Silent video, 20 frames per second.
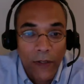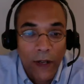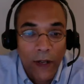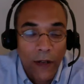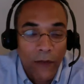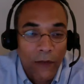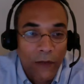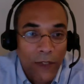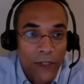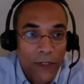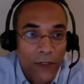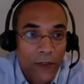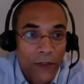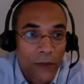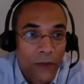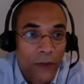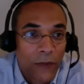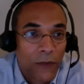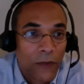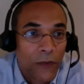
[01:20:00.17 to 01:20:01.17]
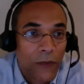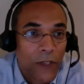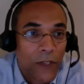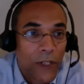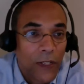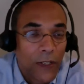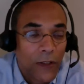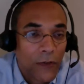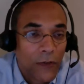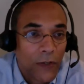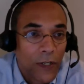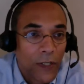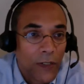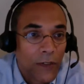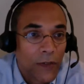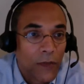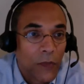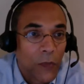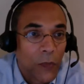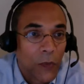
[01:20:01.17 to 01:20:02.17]
conflict of
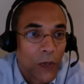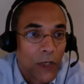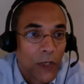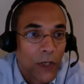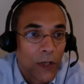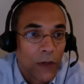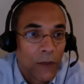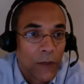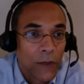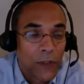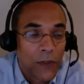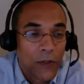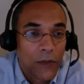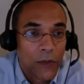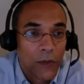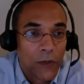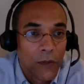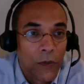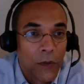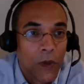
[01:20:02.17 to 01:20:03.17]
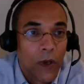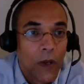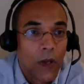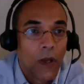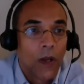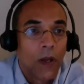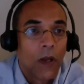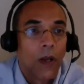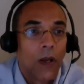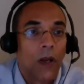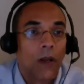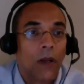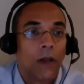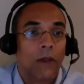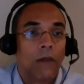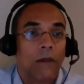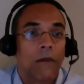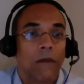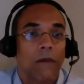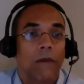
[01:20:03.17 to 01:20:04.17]
interest when it comes to
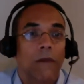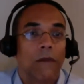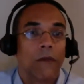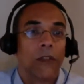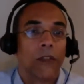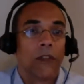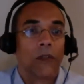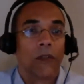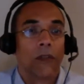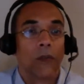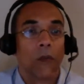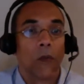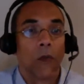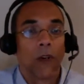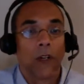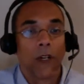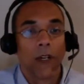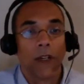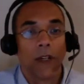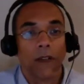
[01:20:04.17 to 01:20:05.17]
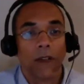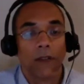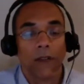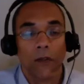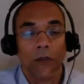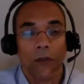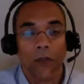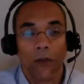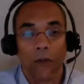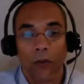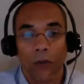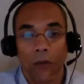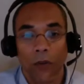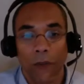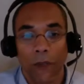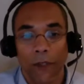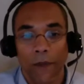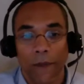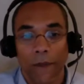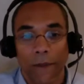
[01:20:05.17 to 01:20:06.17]
just the work and youth
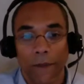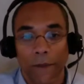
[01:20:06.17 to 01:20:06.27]
employment?